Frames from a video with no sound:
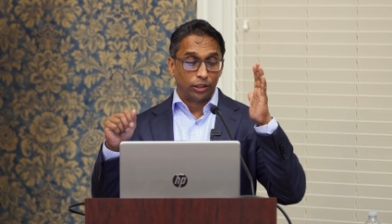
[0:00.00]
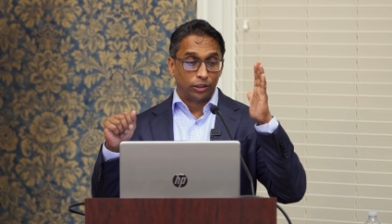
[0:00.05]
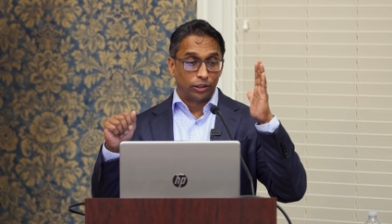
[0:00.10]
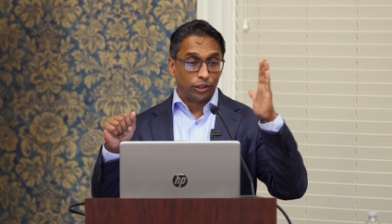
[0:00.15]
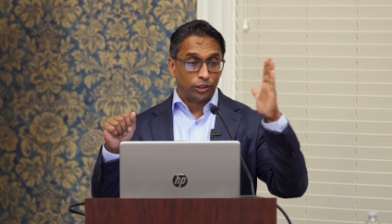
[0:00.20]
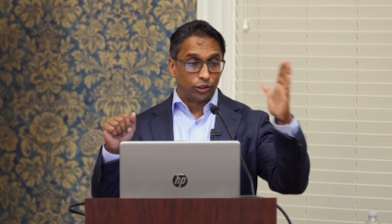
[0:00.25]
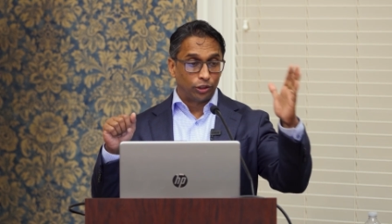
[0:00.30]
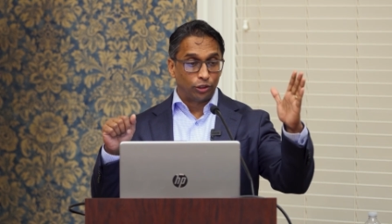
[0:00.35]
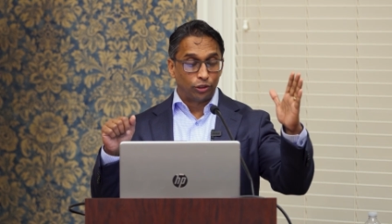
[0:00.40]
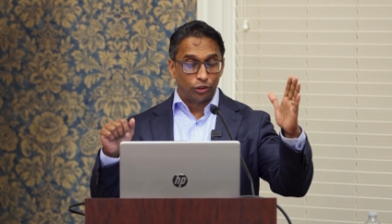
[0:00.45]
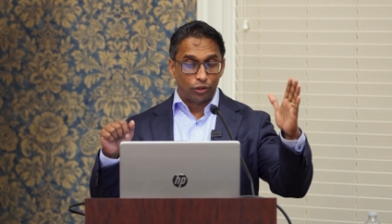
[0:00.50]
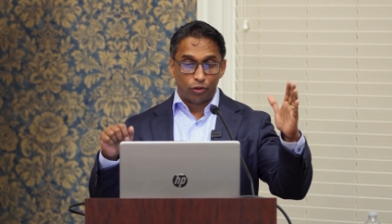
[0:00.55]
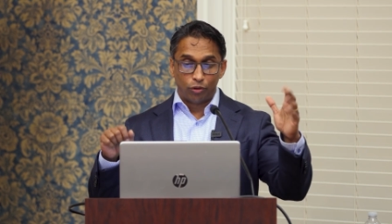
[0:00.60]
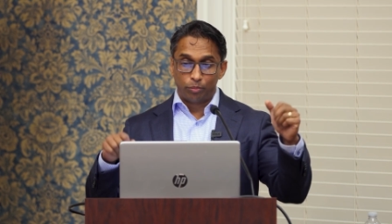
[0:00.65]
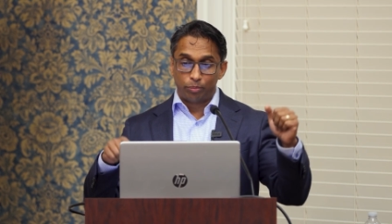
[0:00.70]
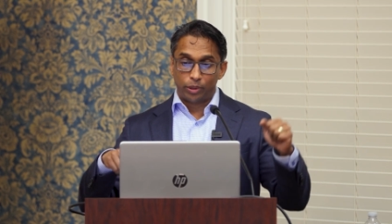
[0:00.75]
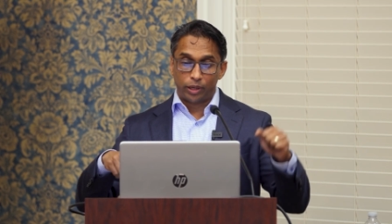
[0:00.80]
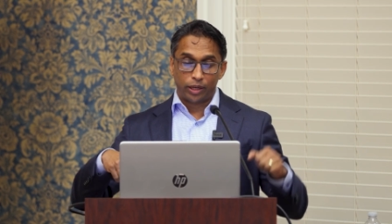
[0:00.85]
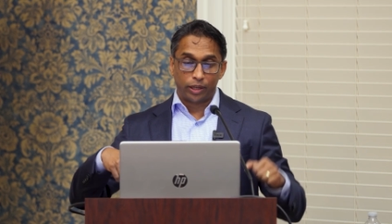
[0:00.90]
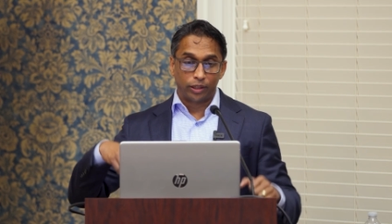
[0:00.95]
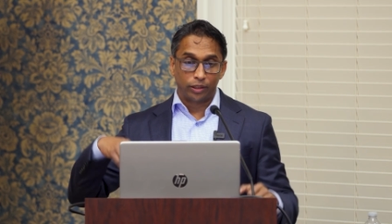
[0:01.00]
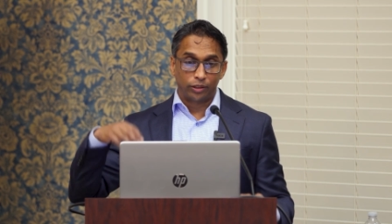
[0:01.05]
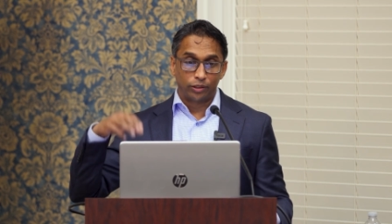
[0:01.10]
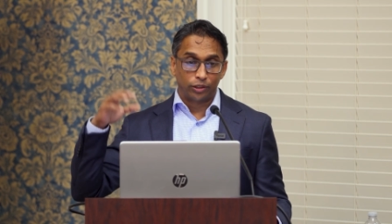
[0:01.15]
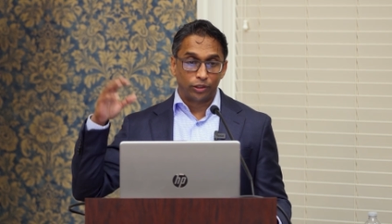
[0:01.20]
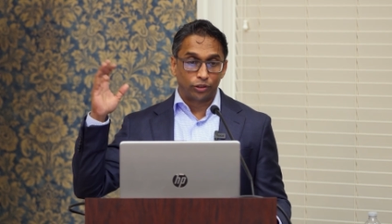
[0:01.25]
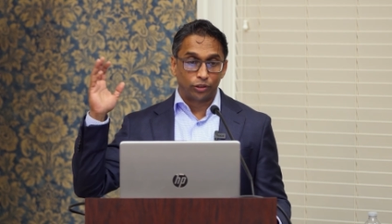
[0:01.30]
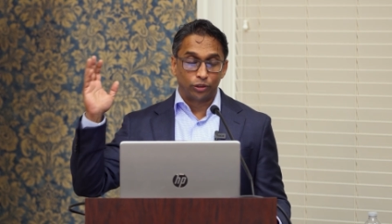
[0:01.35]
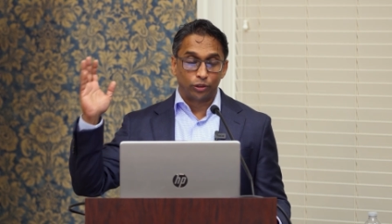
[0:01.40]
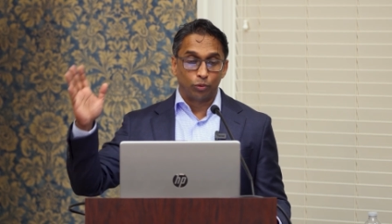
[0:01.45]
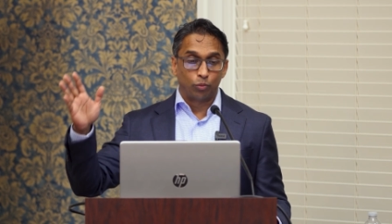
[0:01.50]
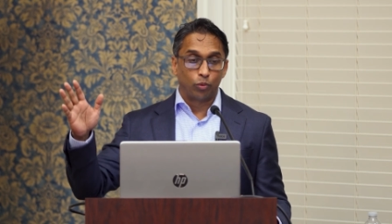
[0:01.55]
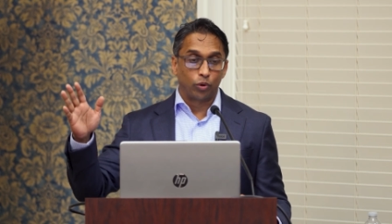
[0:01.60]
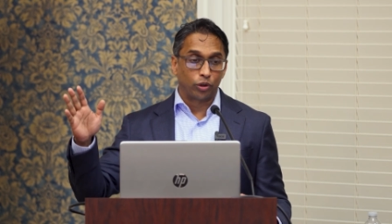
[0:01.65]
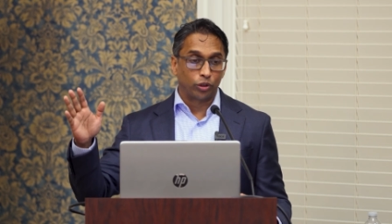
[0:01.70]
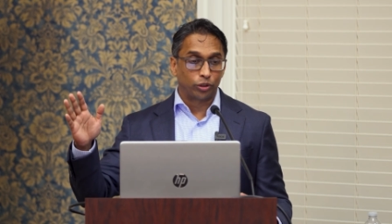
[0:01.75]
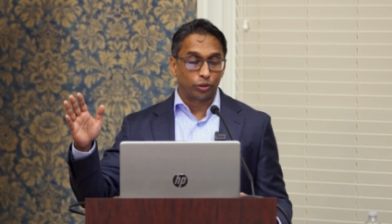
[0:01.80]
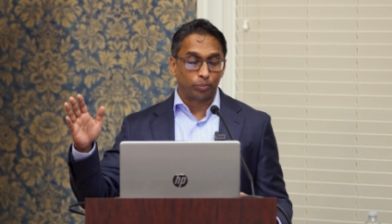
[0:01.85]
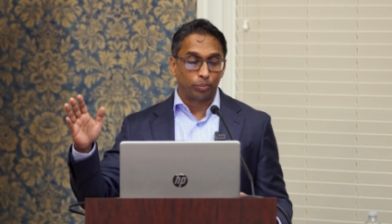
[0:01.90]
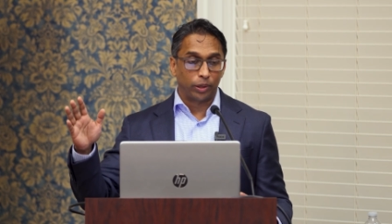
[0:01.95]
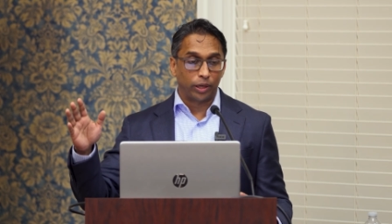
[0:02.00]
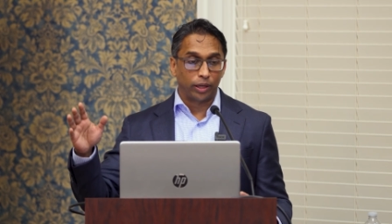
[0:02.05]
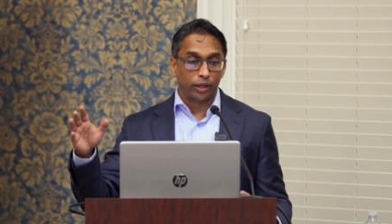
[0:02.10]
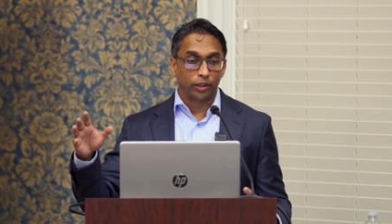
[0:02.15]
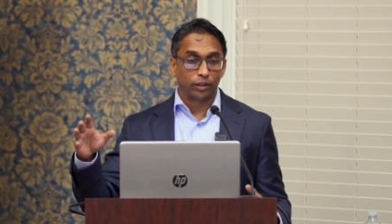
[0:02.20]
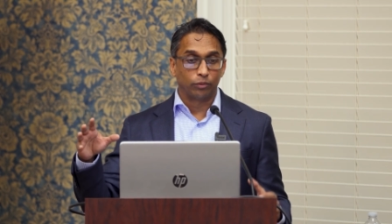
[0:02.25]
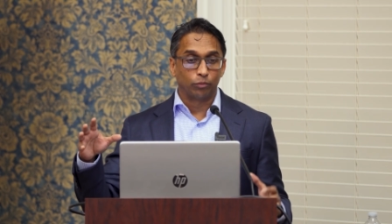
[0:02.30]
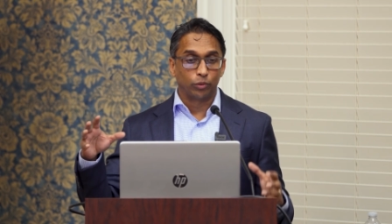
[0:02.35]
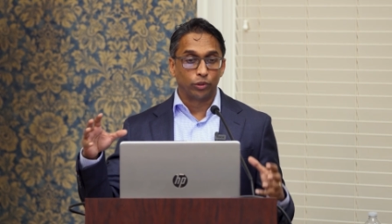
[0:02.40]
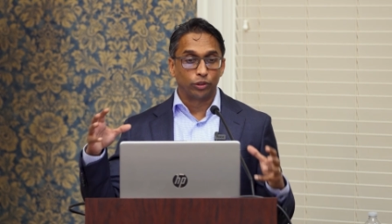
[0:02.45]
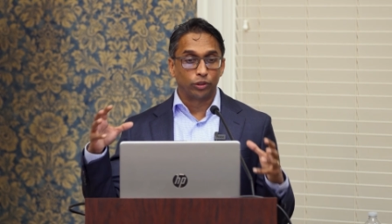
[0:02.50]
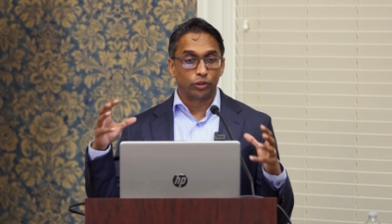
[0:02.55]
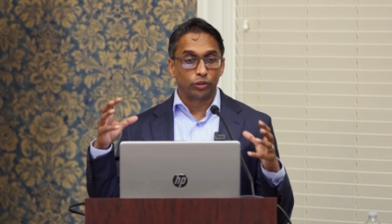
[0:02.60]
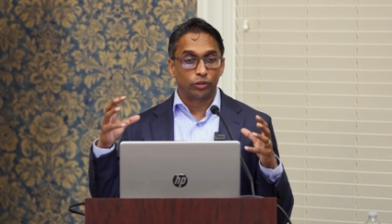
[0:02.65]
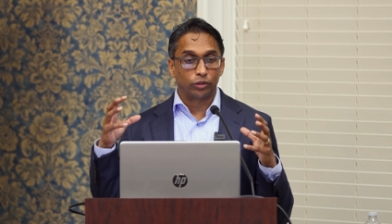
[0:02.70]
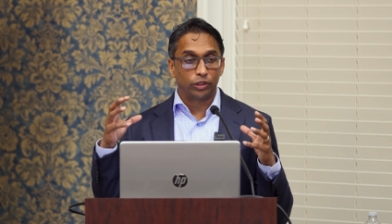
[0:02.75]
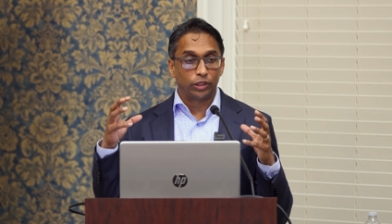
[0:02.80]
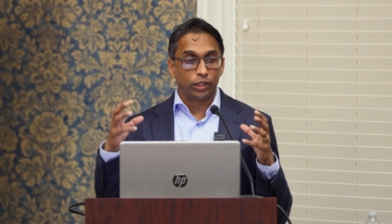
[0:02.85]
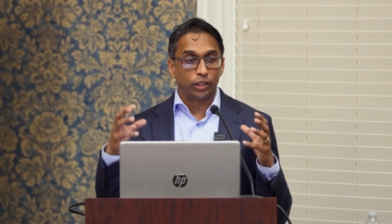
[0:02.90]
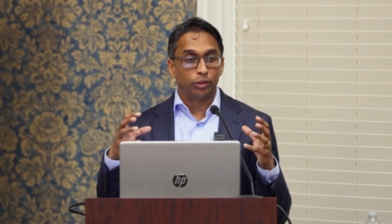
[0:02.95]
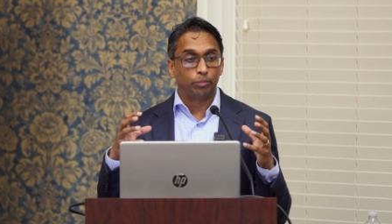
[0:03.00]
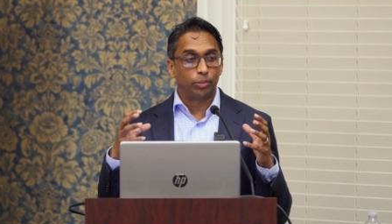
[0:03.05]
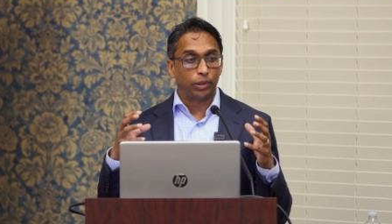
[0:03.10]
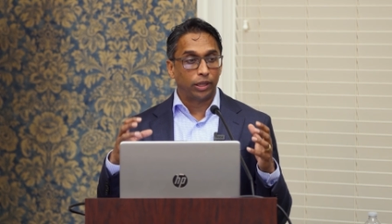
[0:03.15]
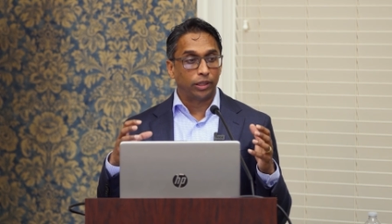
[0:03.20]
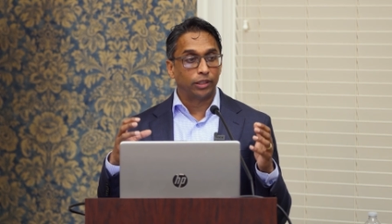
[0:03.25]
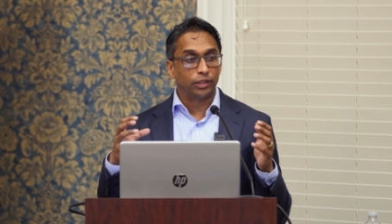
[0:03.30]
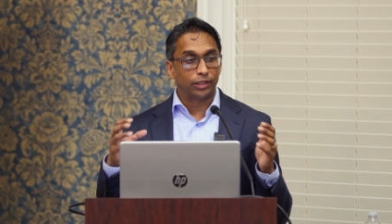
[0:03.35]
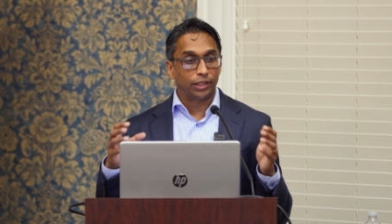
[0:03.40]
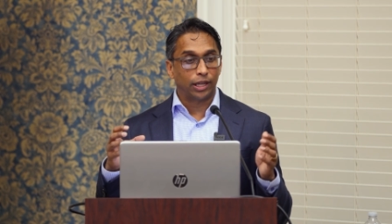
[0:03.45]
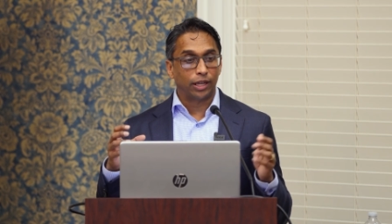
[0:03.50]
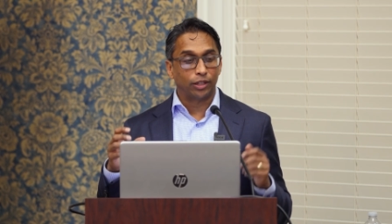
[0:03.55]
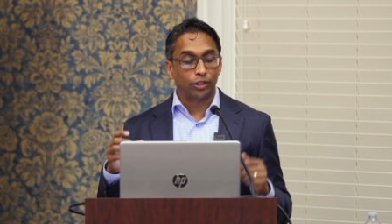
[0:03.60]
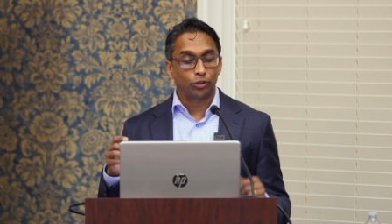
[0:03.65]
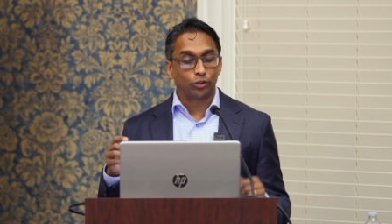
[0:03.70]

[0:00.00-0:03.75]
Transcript: this is no pain, this is the worst pain. When your knee pain is at